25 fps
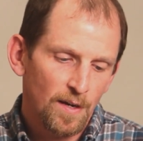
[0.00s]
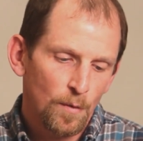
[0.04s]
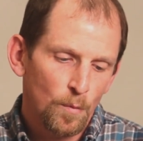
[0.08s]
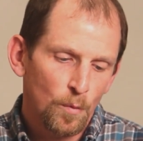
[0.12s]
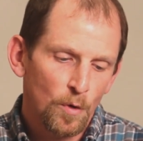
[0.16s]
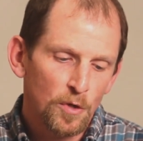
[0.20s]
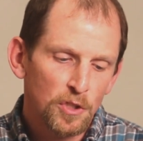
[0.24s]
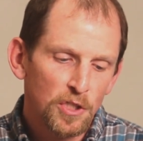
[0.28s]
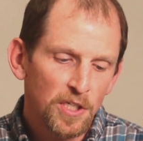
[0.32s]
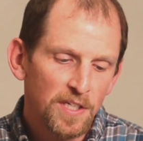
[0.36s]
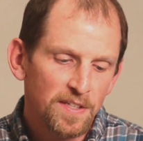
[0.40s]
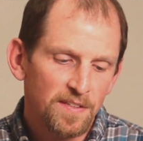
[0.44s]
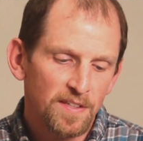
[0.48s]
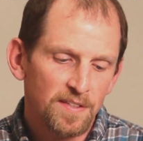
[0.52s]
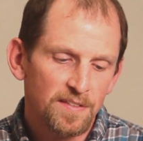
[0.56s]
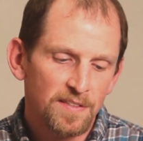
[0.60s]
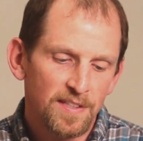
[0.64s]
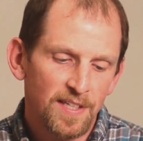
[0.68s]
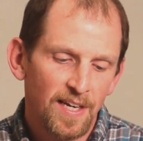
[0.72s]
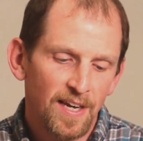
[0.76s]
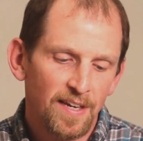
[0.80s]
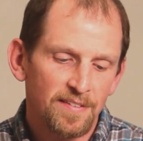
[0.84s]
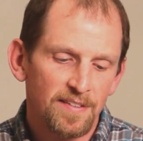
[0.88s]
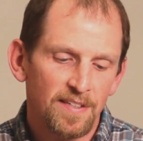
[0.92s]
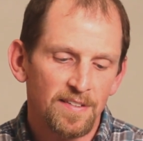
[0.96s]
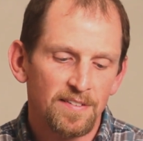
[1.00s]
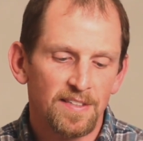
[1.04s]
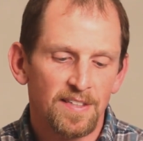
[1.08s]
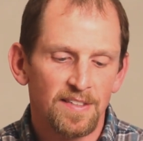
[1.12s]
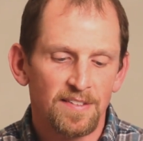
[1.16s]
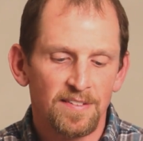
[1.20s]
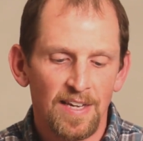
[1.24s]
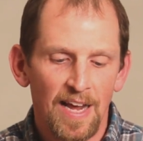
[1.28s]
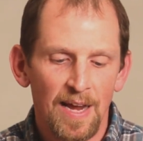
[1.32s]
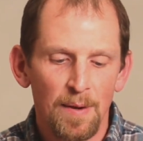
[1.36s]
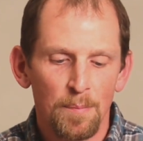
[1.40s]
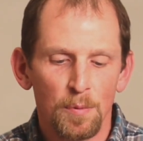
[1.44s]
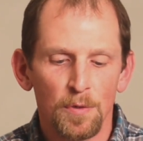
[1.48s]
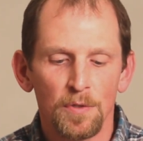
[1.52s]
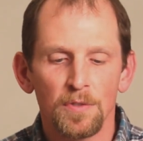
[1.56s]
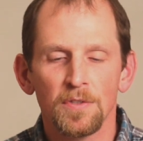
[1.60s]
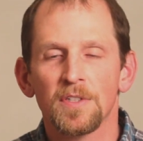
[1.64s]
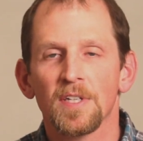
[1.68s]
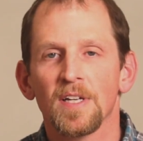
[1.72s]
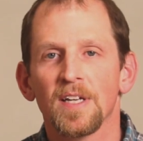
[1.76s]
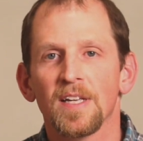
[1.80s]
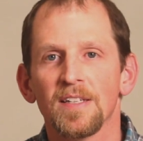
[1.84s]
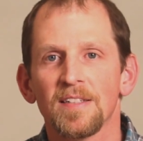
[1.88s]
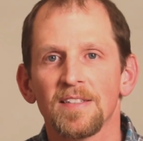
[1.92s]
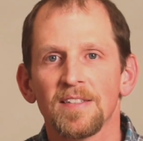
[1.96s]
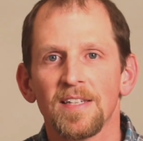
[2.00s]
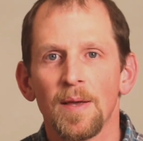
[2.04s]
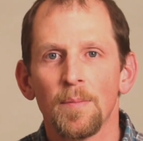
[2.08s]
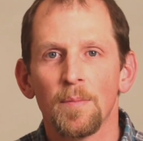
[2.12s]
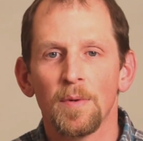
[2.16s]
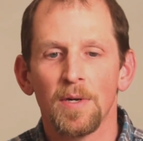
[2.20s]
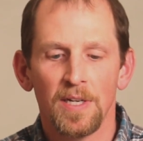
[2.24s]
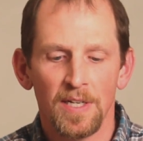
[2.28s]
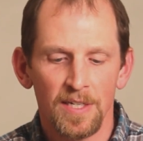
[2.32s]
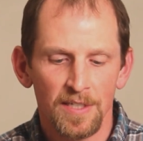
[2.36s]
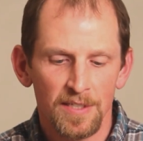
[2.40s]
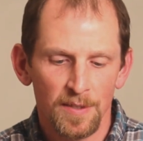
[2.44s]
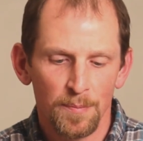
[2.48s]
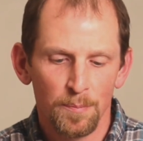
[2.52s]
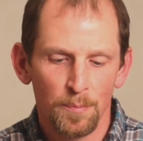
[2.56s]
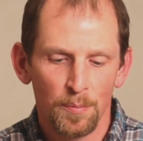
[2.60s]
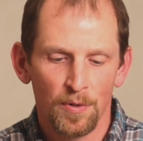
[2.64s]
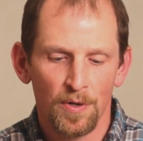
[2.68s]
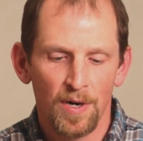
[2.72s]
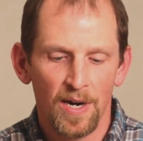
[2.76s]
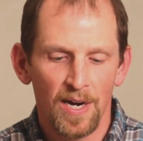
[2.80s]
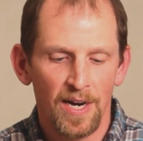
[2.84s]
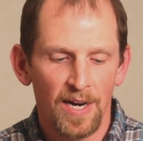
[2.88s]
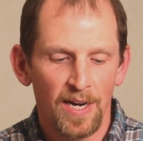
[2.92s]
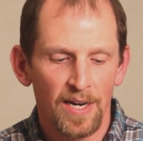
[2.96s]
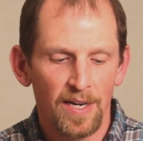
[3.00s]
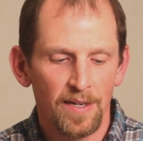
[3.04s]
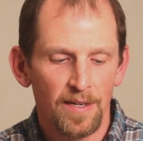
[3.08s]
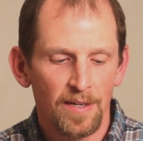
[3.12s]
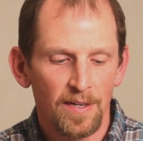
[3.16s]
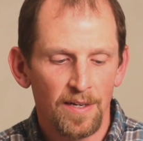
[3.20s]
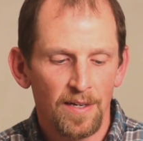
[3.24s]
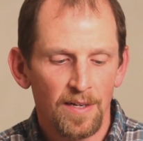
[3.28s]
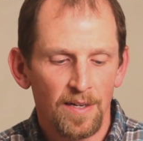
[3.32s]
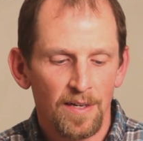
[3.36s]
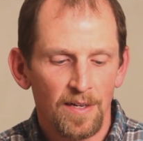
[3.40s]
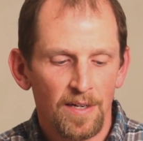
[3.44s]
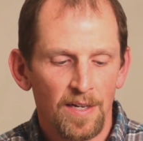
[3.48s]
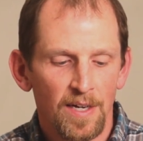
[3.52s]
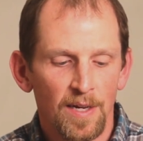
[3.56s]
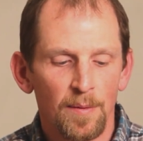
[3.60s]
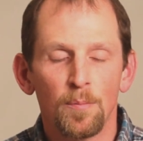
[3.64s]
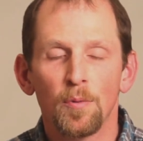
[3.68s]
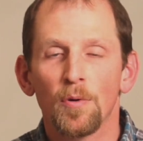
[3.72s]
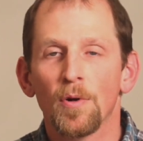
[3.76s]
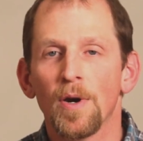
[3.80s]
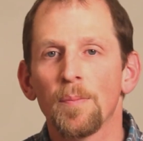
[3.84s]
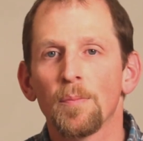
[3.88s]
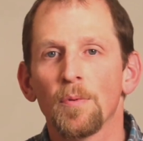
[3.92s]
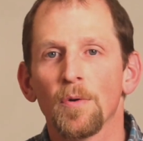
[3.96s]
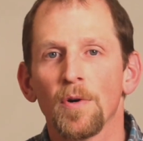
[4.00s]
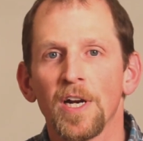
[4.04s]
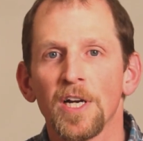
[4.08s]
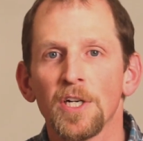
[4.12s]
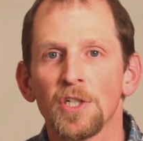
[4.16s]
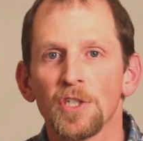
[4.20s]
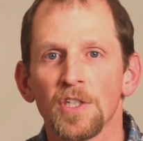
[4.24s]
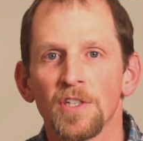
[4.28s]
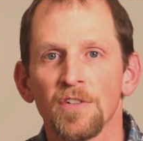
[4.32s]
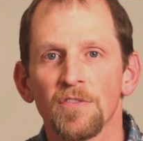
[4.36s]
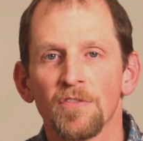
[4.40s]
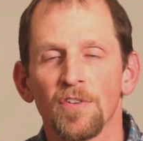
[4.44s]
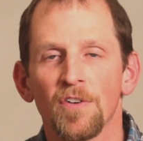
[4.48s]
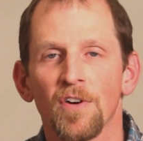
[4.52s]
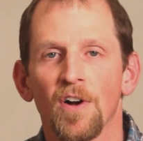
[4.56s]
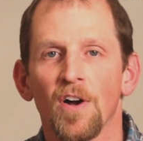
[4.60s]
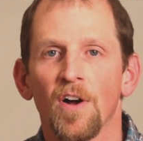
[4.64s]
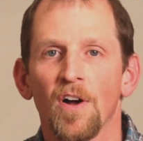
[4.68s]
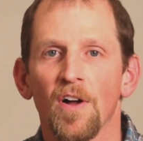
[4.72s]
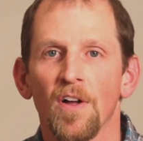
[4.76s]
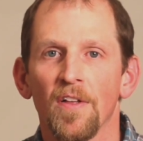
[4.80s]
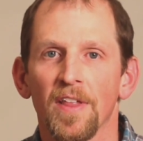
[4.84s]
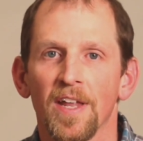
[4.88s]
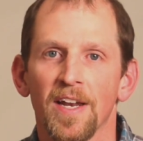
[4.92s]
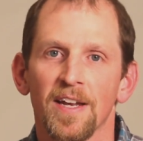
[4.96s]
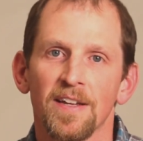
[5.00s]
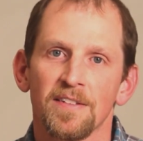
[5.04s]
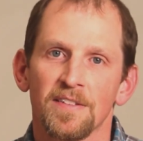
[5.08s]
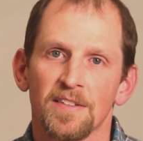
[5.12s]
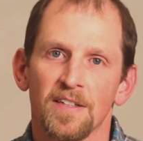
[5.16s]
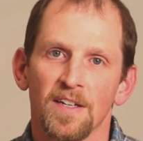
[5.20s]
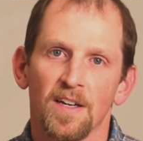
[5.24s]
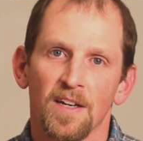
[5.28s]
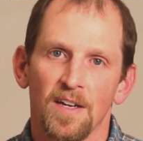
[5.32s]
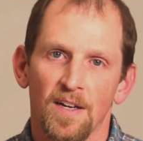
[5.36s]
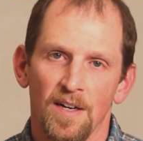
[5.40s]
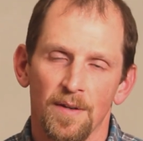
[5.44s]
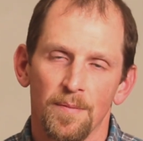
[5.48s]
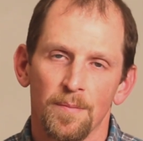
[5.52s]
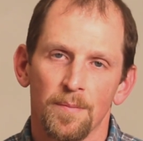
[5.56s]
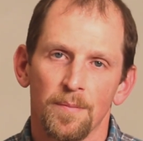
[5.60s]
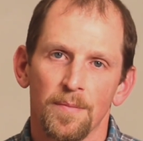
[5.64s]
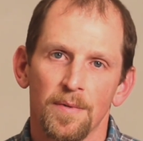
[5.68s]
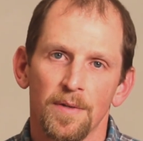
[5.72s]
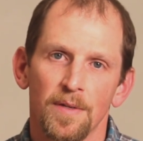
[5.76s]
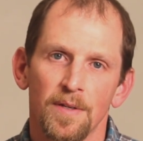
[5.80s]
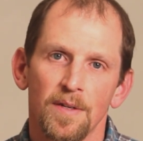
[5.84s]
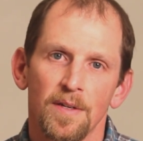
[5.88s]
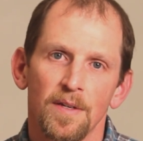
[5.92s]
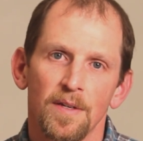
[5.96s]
where Jesus takes his disciples to Gethsemane to pray in preparation for all that is to come: